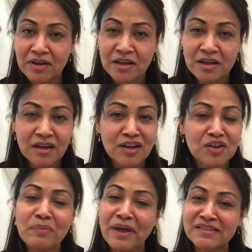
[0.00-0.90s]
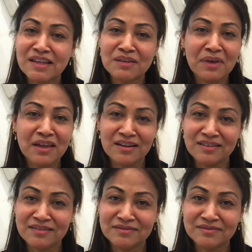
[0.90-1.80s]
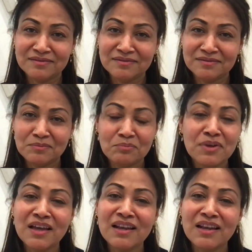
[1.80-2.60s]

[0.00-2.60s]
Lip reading: a good bedside manner. Be